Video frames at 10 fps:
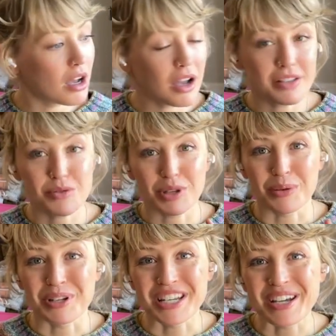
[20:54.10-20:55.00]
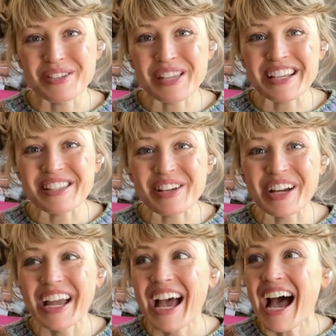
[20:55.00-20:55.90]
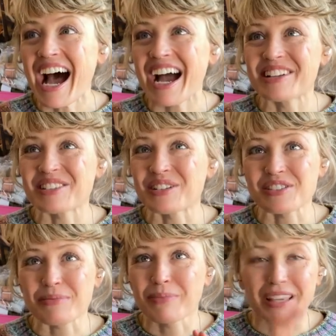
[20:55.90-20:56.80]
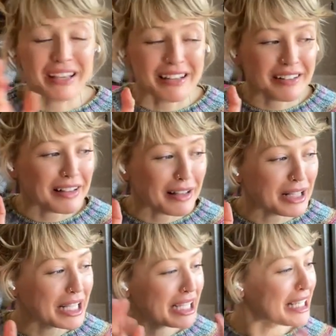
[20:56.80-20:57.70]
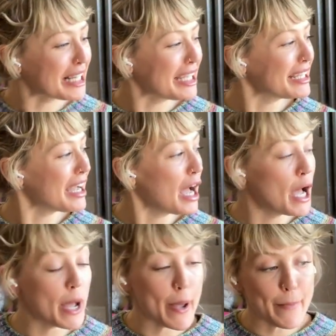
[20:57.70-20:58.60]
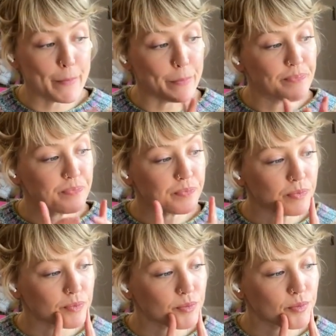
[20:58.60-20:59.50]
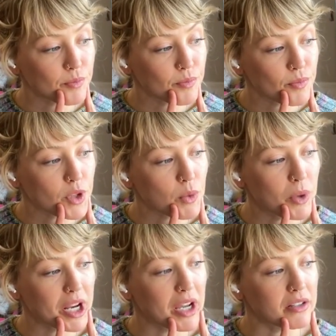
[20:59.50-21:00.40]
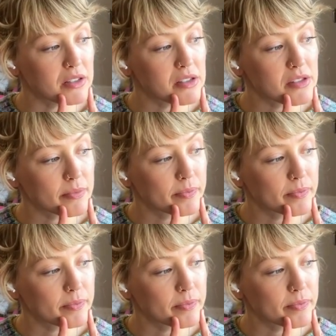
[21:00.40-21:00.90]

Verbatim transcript: It's really windy outside, sorry. I just heard something clanky clank. Um, what else?